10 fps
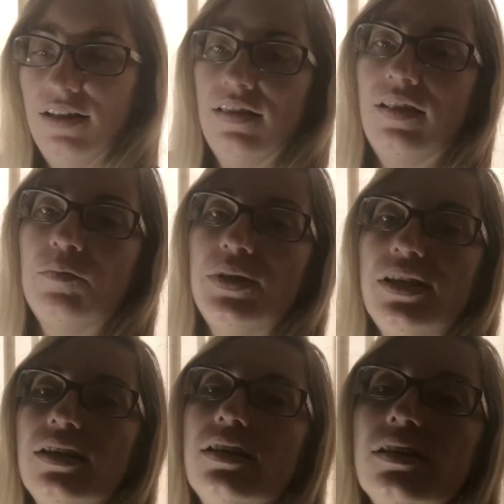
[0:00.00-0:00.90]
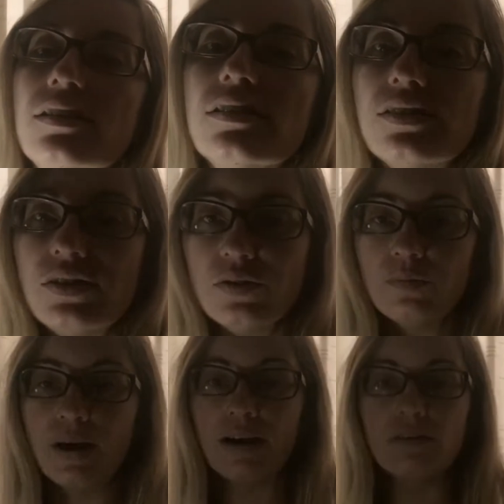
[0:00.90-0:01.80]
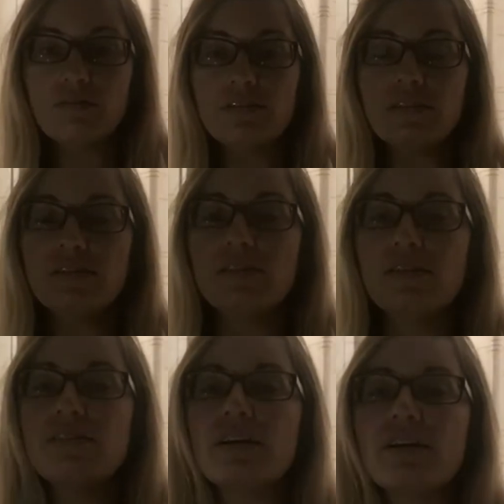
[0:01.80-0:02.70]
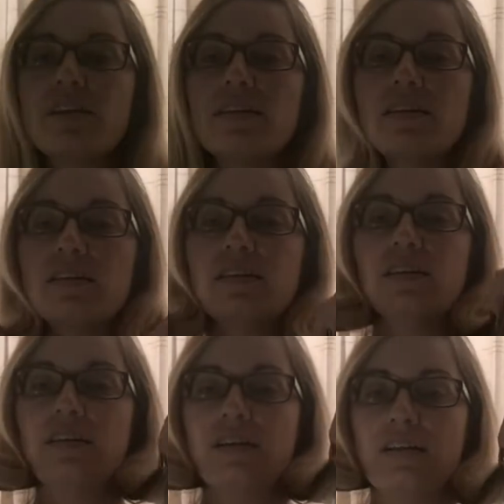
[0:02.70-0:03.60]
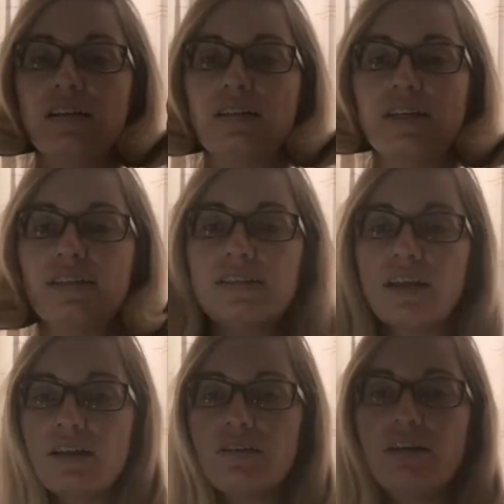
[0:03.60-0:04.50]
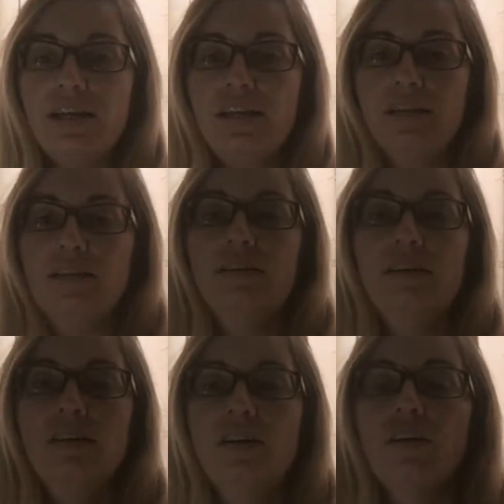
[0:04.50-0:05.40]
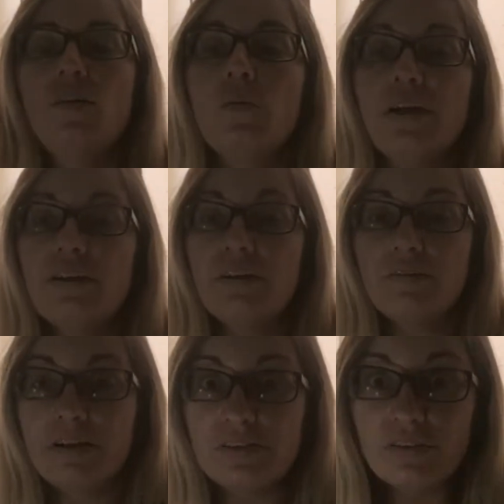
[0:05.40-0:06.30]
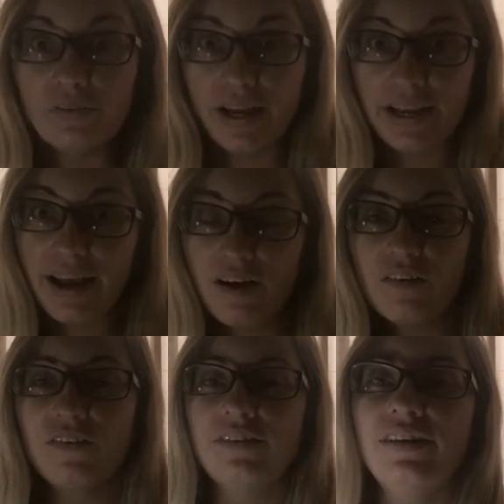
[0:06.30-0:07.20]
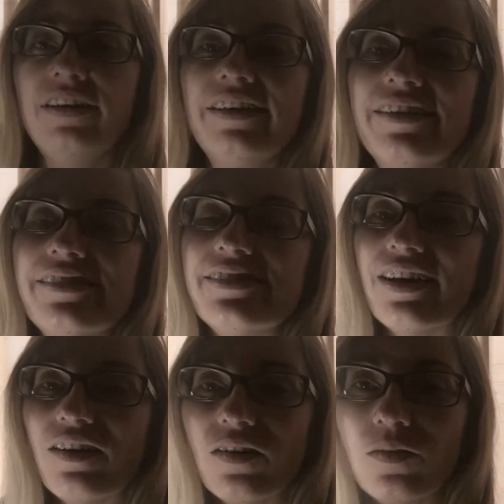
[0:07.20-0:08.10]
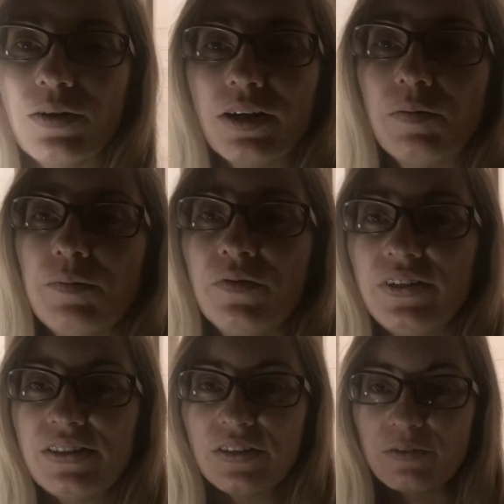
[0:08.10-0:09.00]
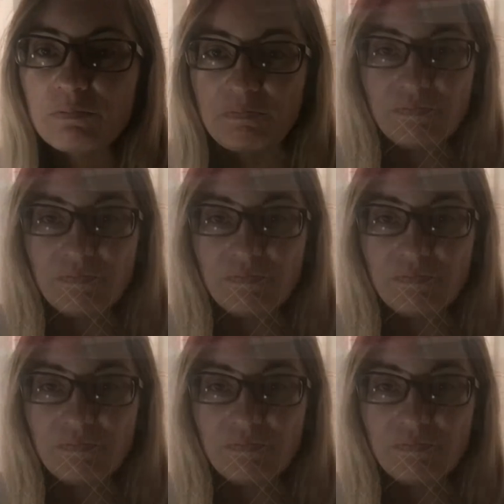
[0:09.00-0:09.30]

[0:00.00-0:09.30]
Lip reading: Let me zoom out. Sorry, the light's not great. We are in a rental right now, so we're going to be moving soon.